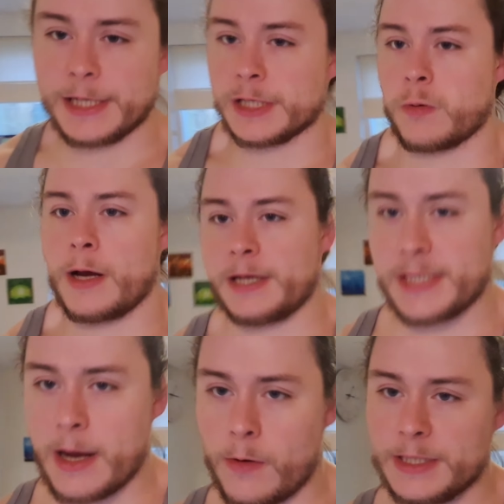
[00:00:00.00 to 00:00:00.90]
just wanted to
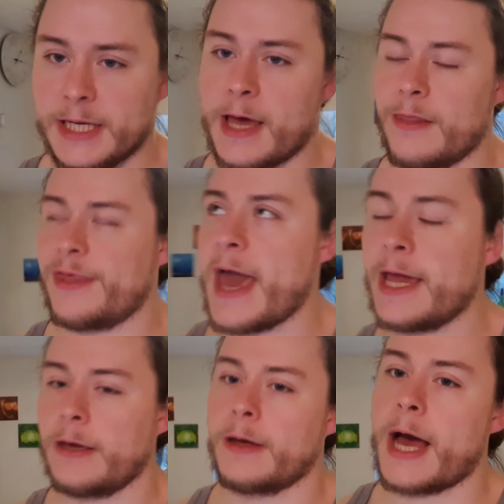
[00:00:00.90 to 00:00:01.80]
say once again,
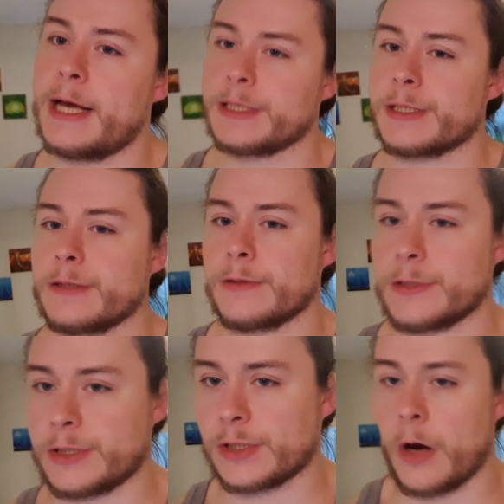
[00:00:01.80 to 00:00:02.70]
thank you guys
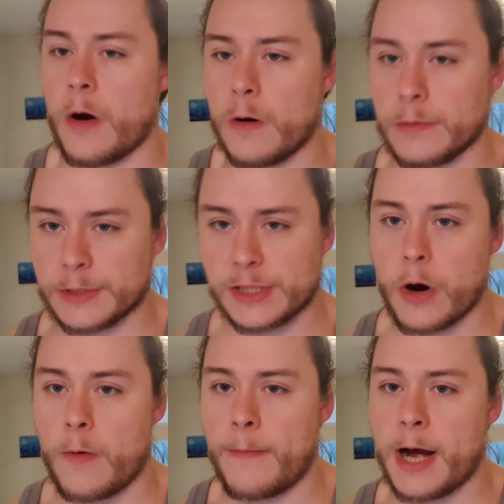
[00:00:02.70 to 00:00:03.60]
so
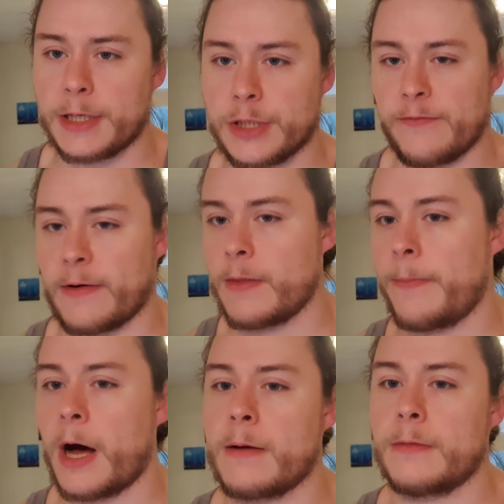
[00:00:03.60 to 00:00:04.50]
much from the
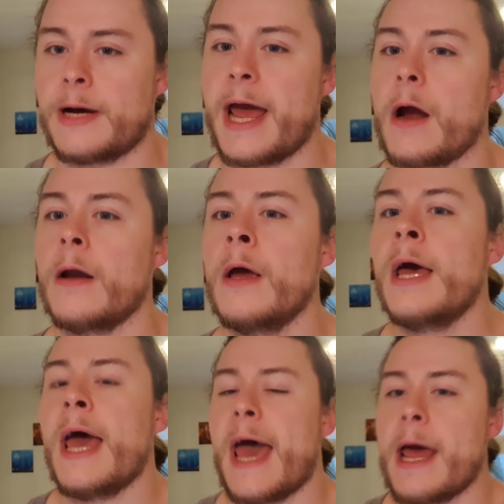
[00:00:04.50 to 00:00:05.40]
bottom of my heart.
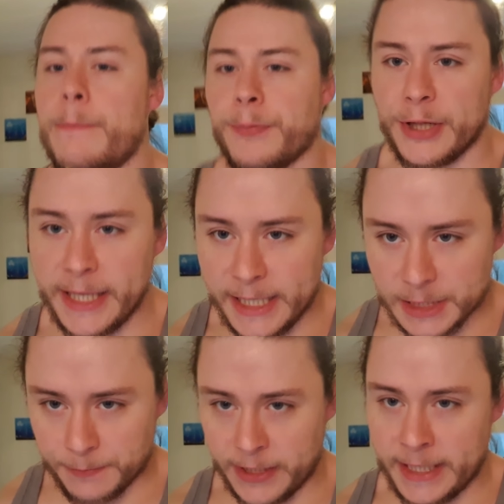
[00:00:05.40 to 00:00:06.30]
And
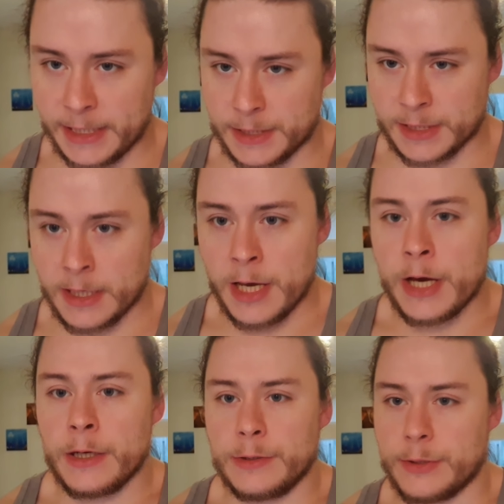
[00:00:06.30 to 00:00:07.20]
please
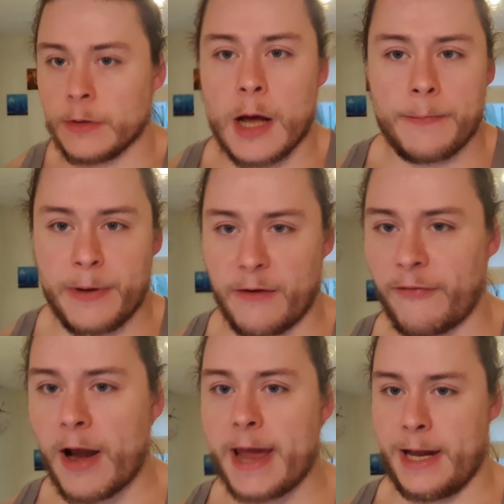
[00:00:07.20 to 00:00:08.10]
do not be
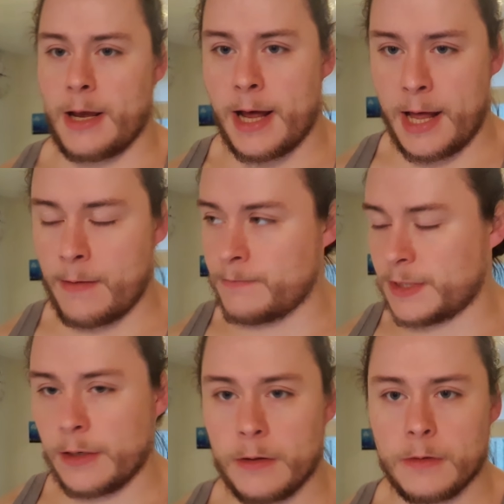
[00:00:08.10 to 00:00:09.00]
afraid
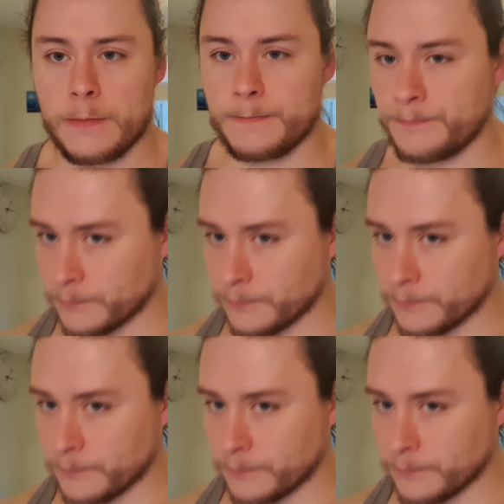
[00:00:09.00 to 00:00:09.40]
to